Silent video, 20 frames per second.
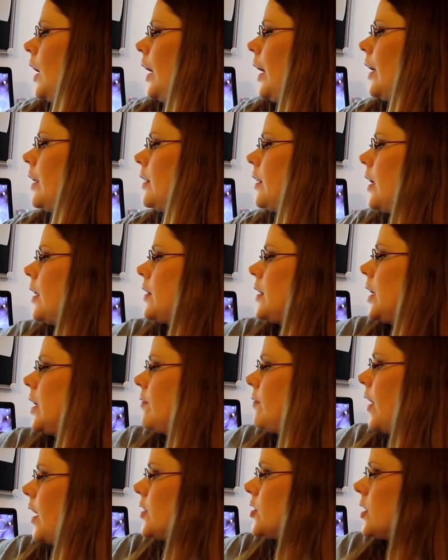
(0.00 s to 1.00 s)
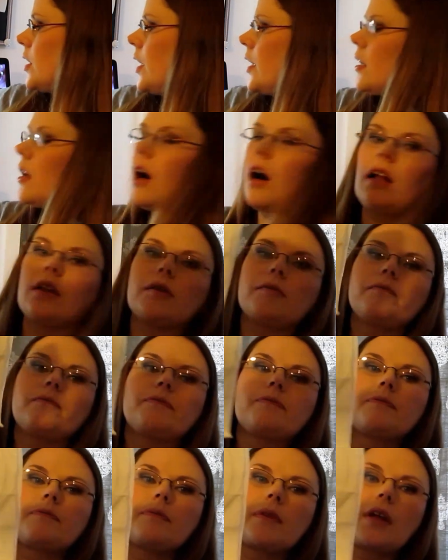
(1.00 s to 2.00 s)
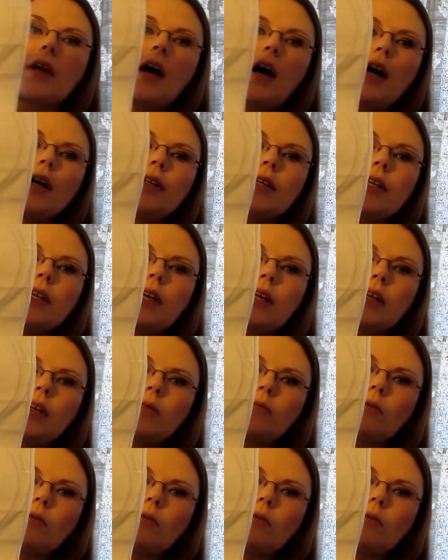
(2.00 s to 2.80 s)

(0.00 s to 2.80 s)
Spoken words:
And then the Evangeline column. I didn't get any